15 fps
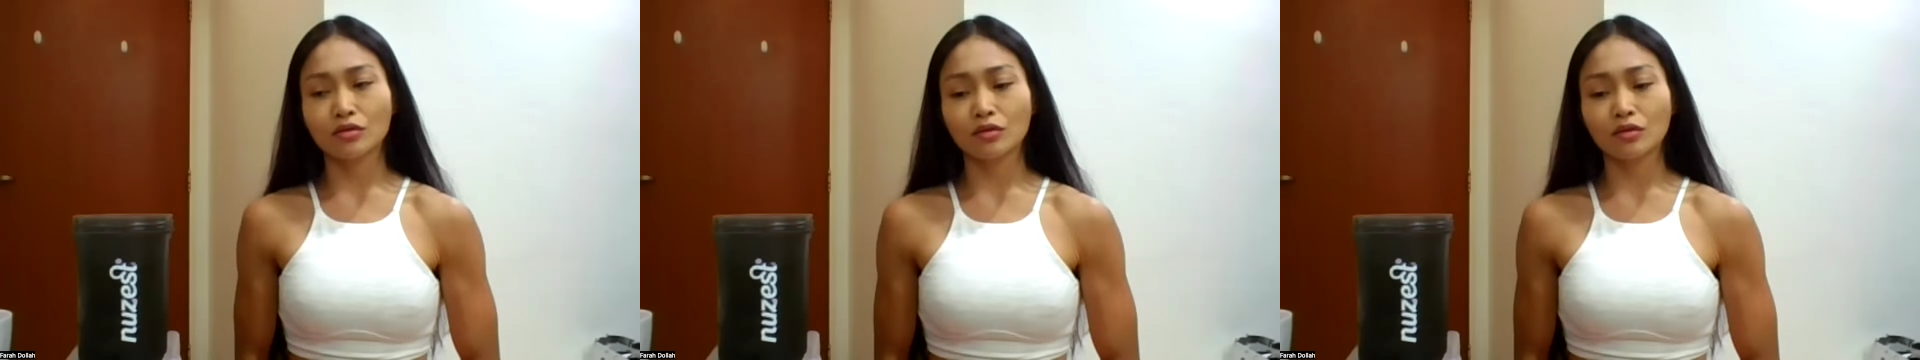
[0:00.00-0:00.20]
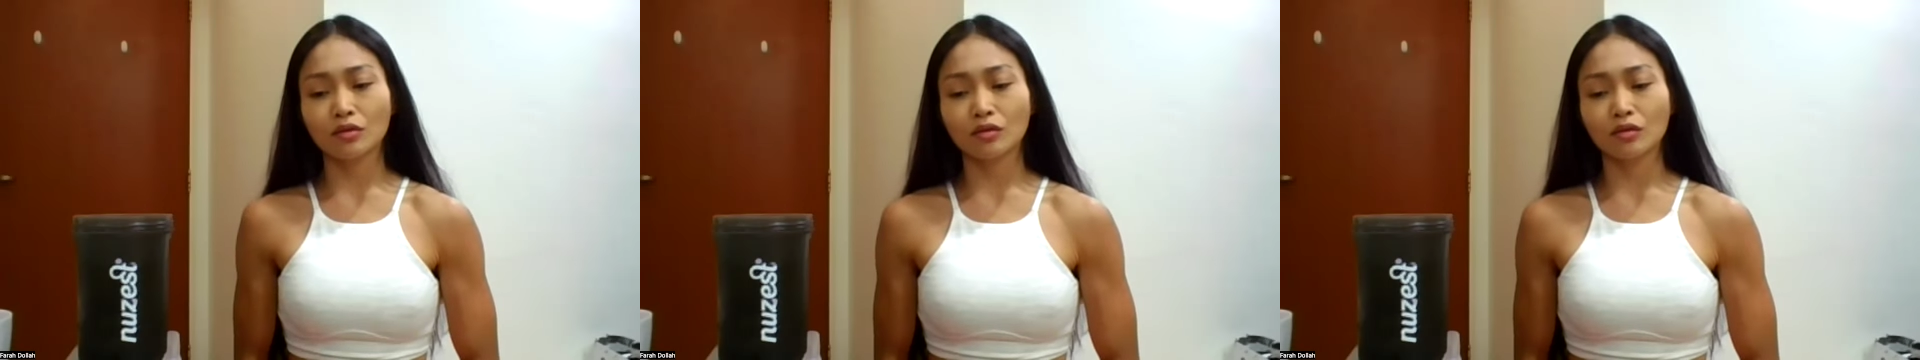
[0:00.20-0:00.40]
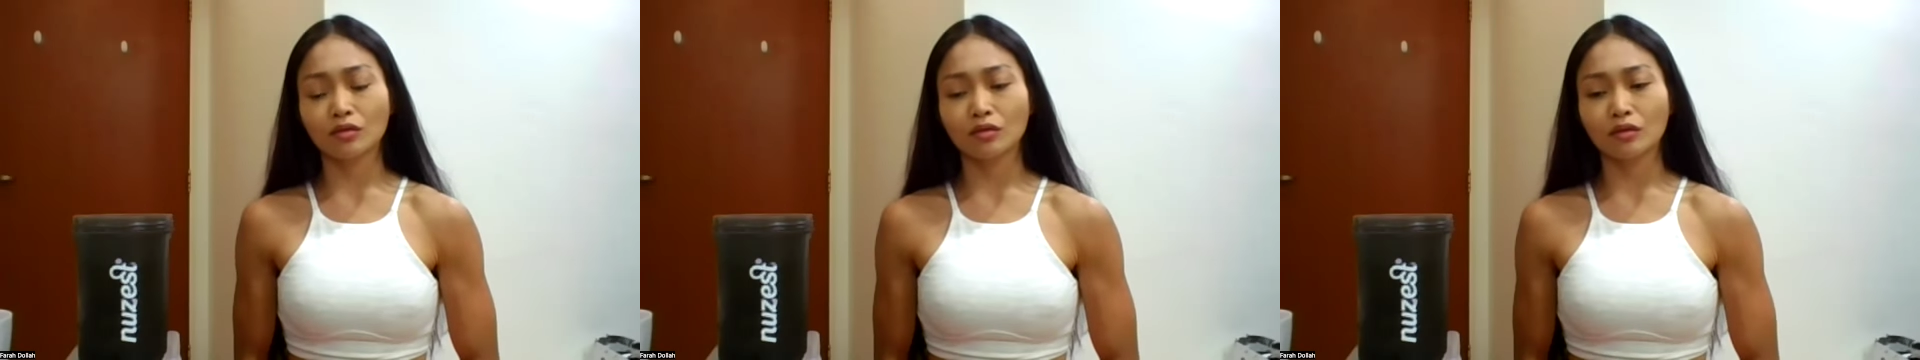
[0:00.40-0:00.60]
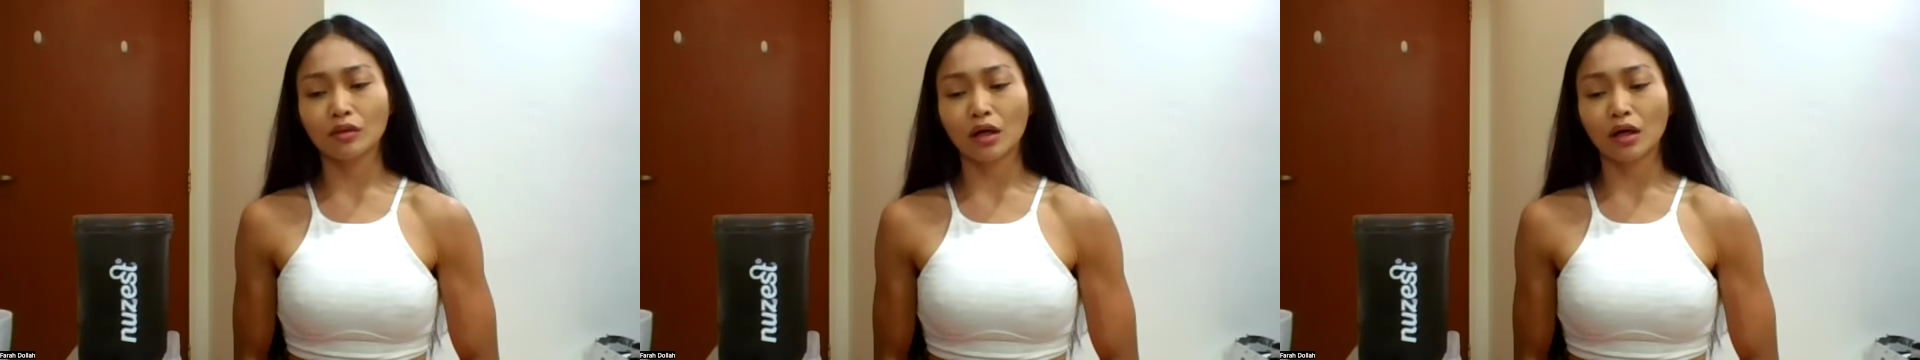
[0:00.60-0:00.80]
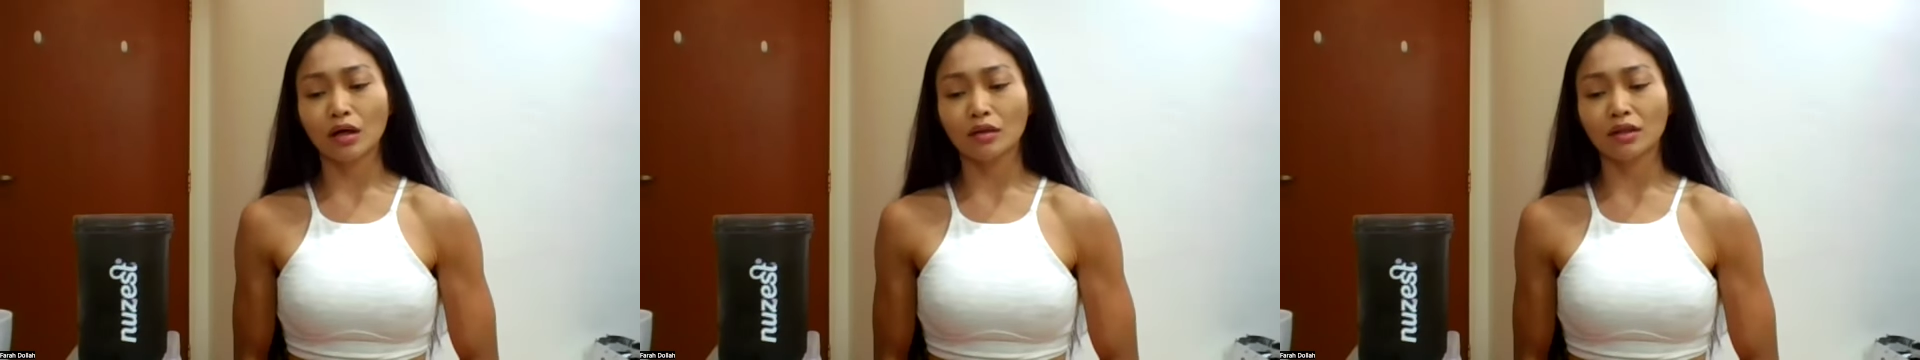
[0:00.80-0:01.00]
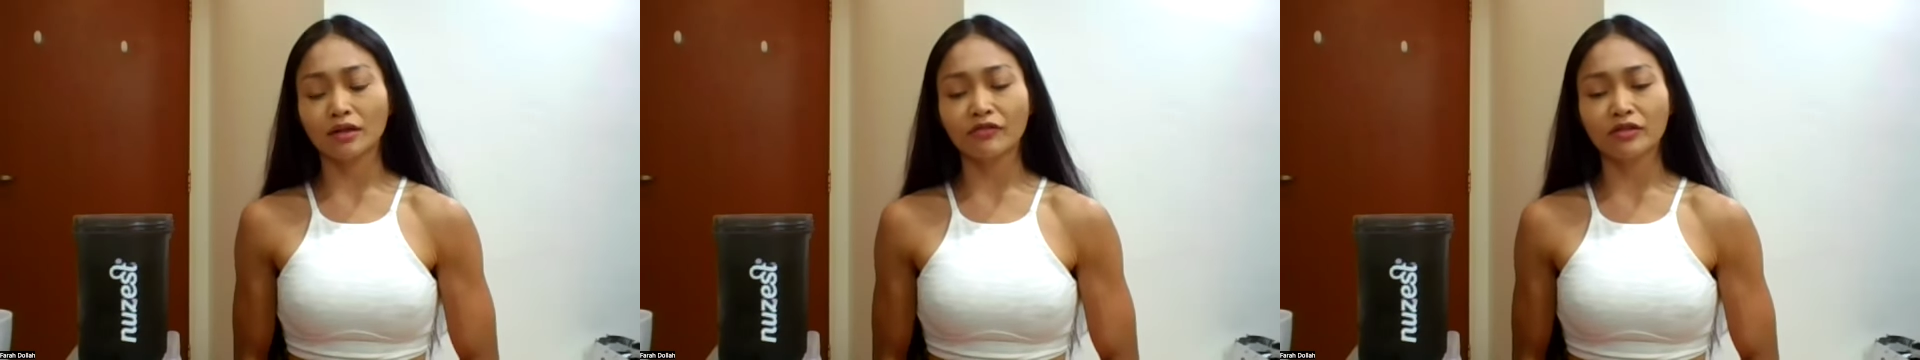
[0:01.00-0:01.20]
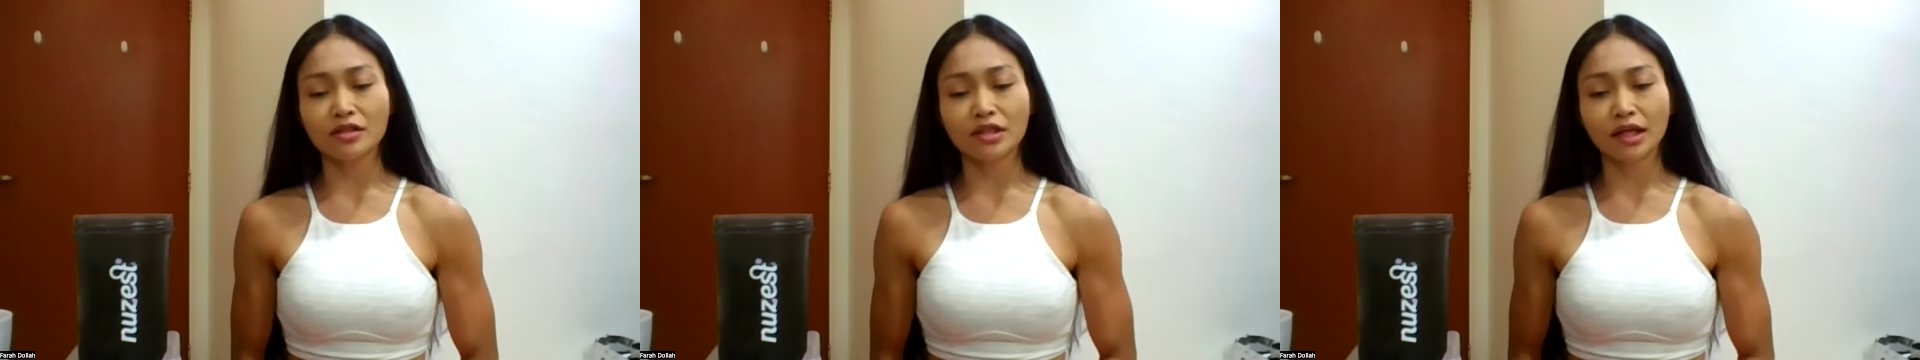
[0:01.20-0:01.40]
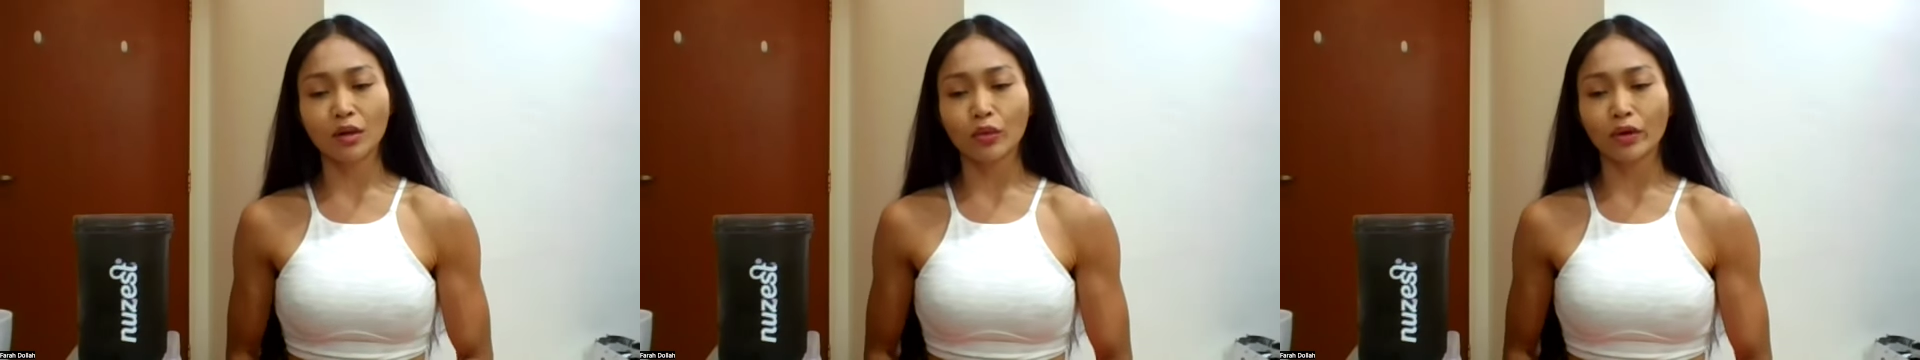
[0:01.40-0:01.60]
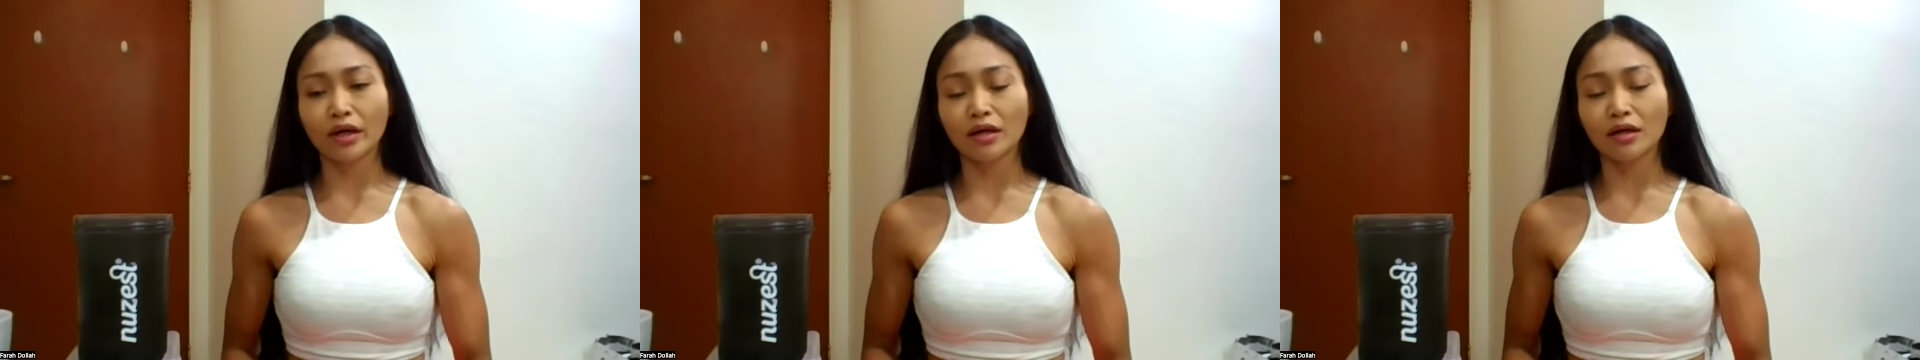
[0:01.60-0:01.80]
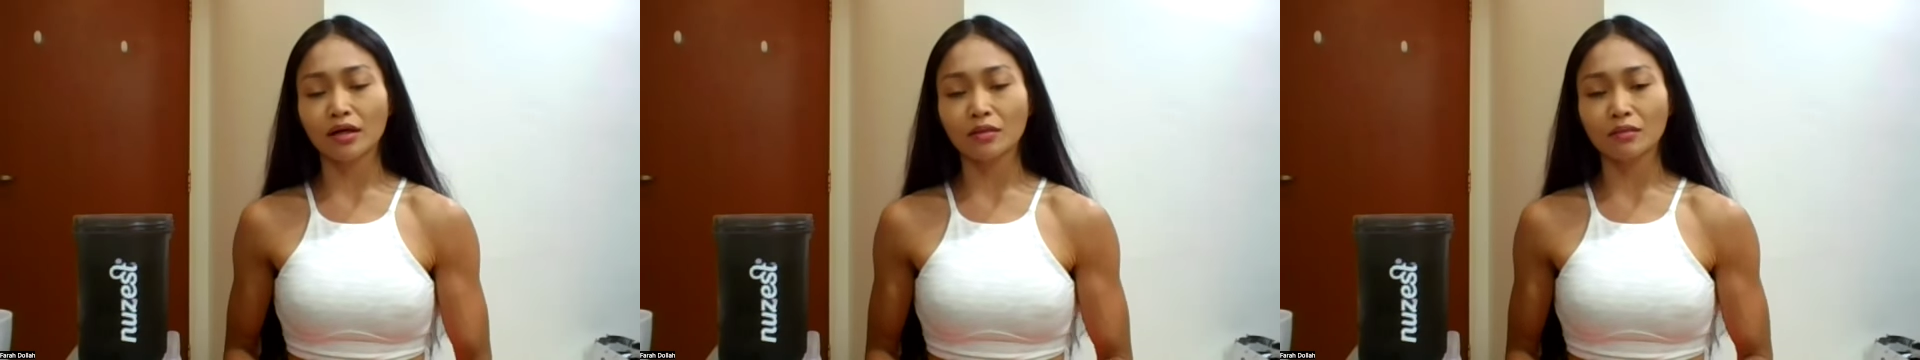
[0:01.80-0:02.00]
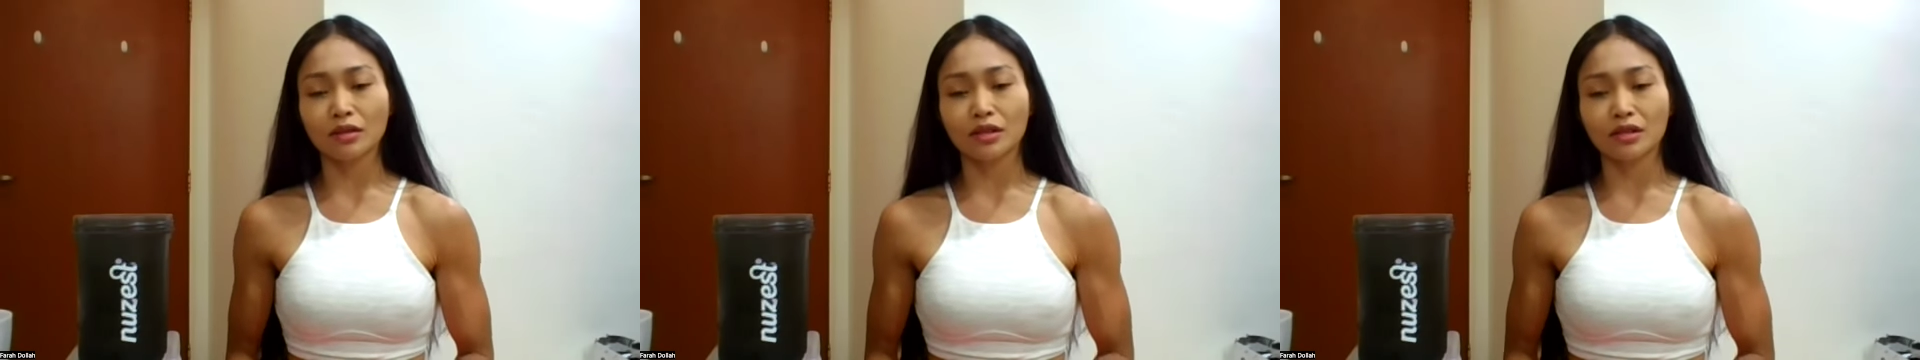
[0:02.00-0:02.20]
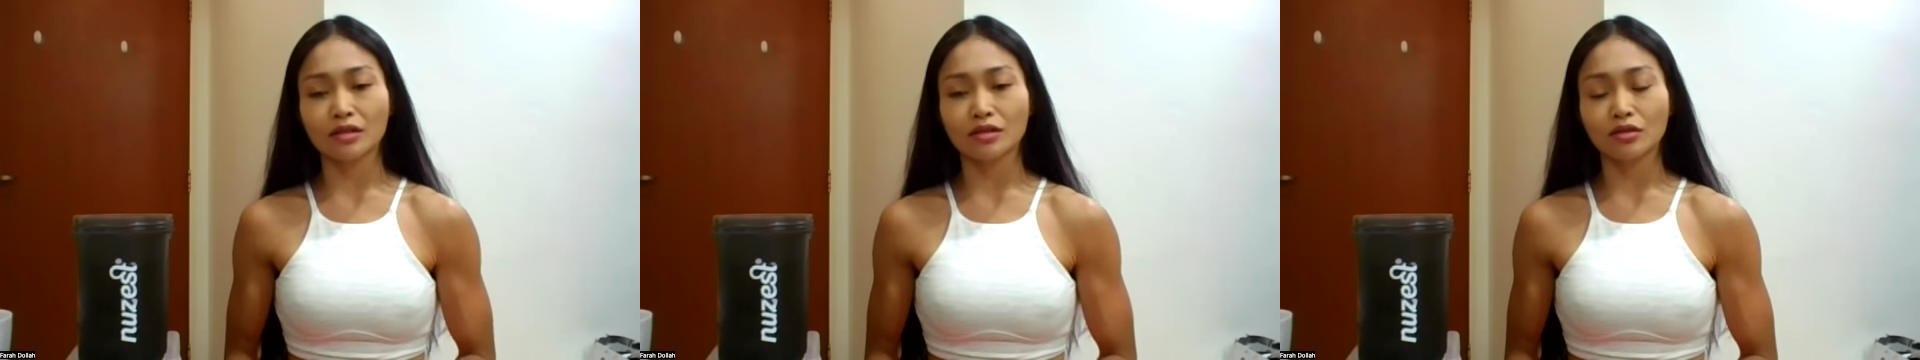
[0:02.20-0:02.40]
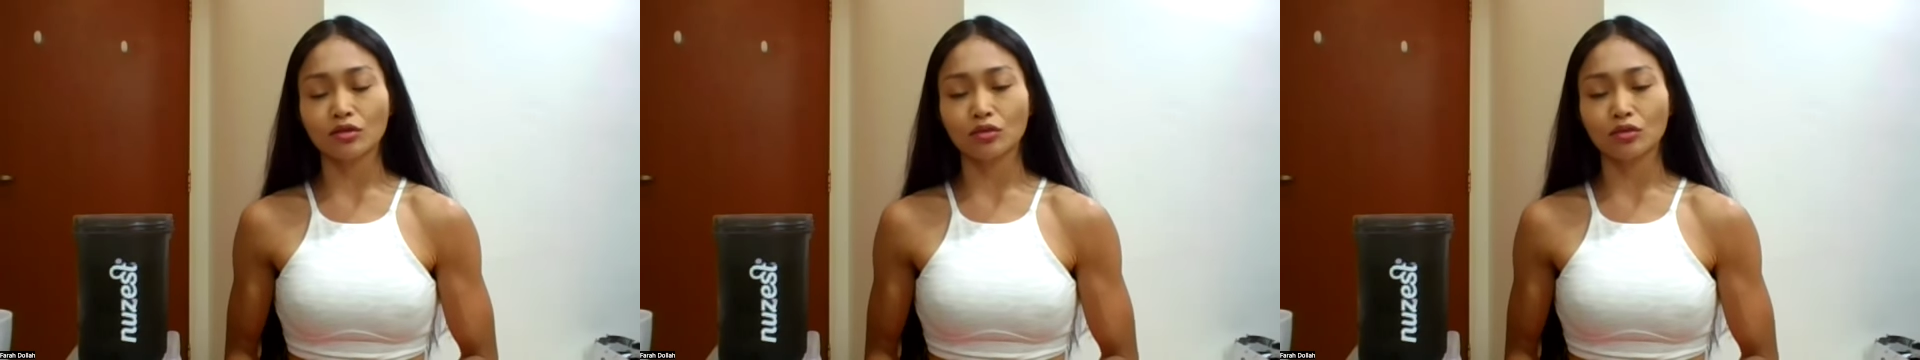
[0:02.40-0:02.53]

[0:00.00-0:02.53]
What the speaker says: So the first thing I wake up is